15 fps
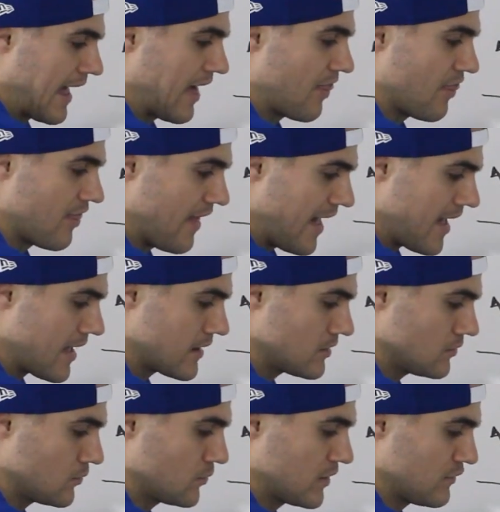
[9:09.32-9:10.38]
and
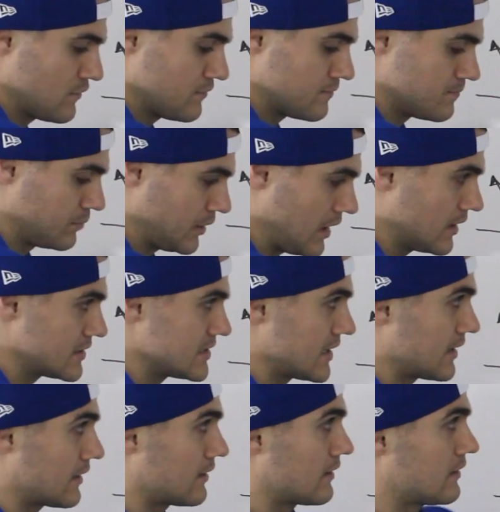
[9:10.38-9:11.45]
then we plugged
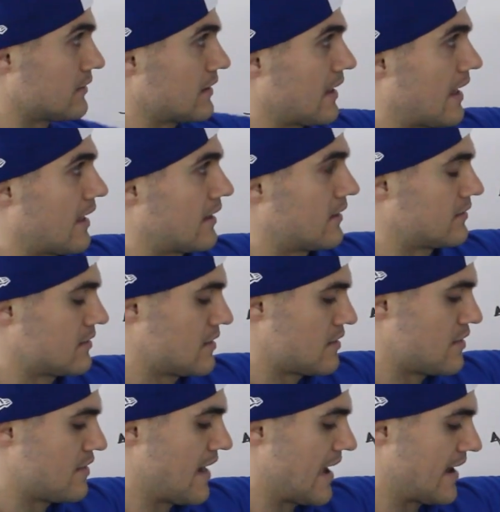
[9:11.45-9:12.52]
in
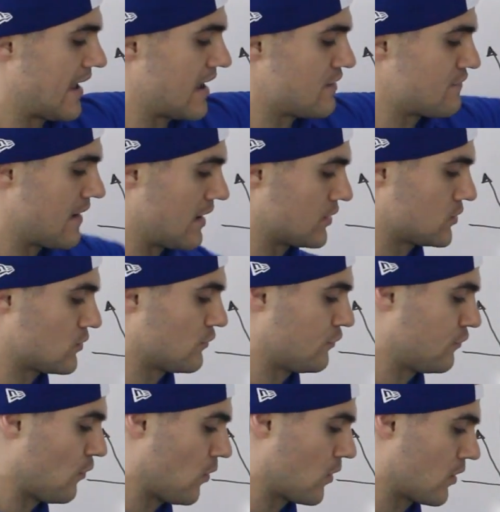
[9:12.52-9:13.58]
that a value of
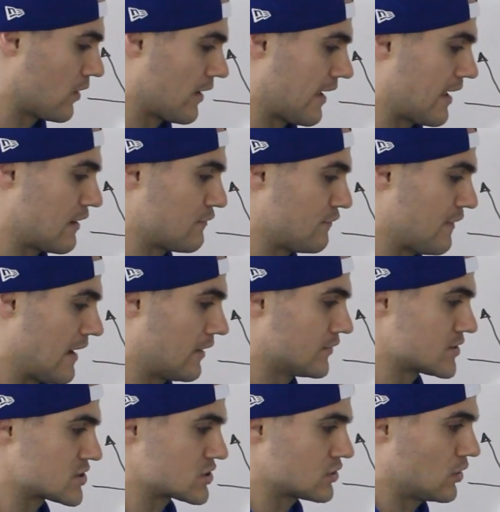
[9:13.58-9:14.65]
4 and
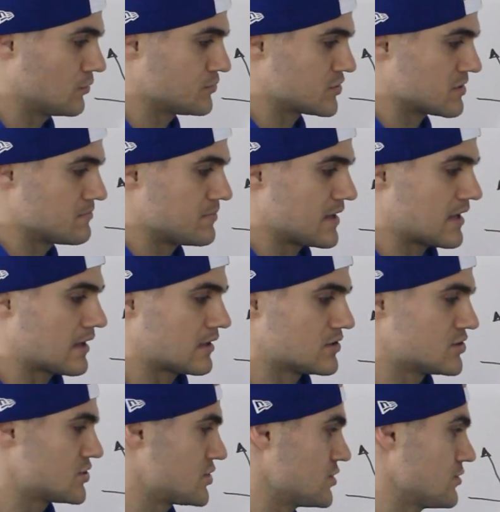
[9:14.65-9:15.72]
found the slope to be
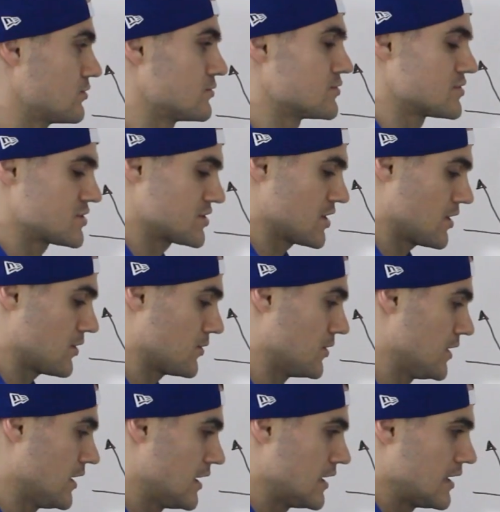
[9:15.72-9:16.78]
2.
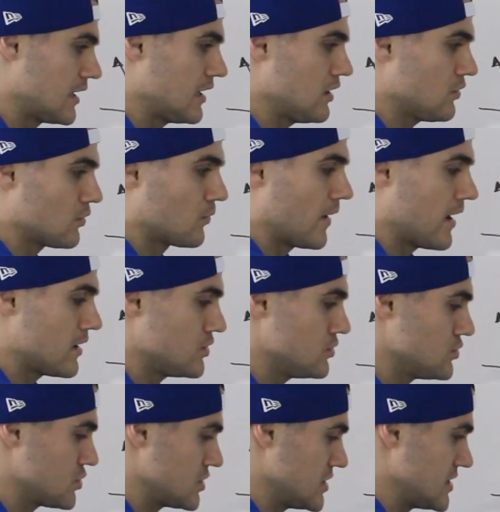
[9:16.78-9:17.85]
So either way,
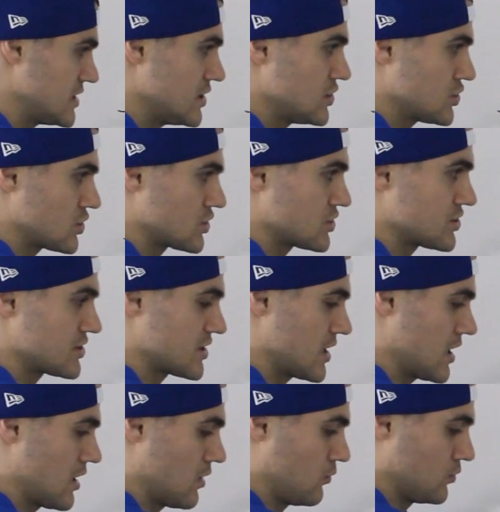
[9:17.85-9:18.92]
usually teachers
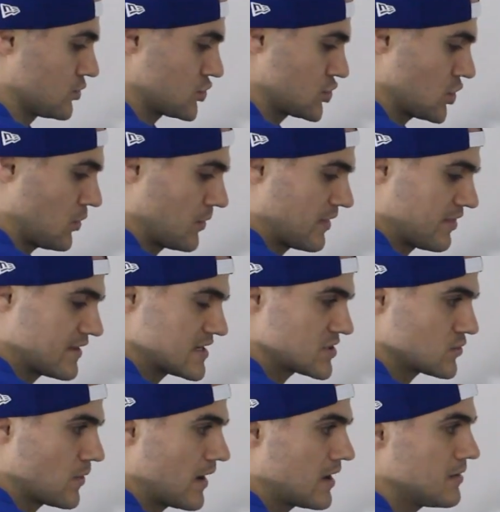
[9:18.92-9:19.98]
uh, will show it
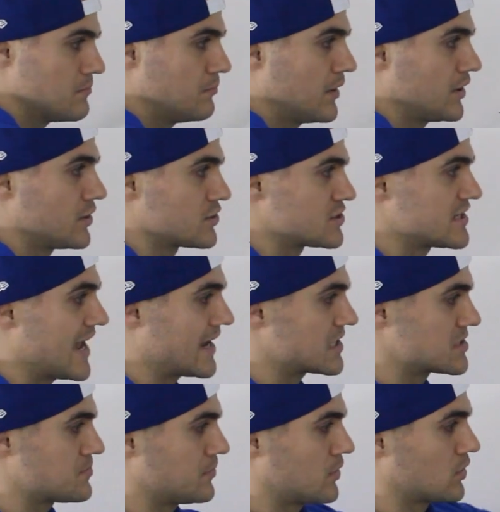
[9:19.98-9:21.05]
this way, but your
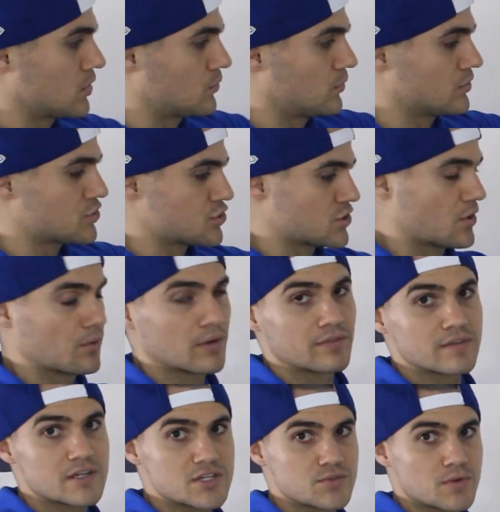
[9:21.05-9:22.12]
textbook will show
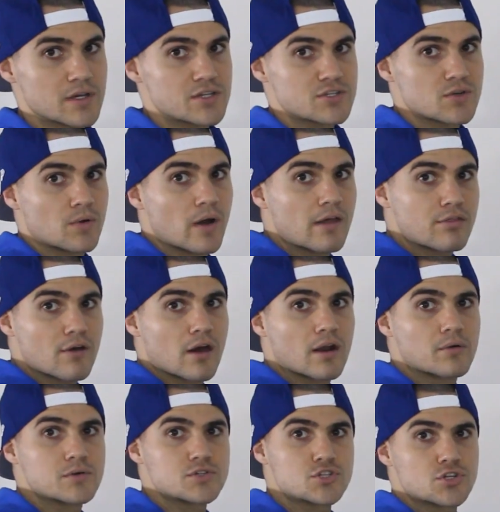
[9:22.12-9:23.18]
it this way. So I
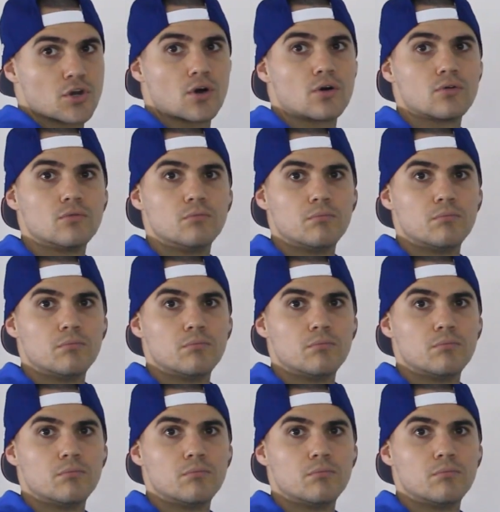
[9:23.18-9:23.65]
thought I would show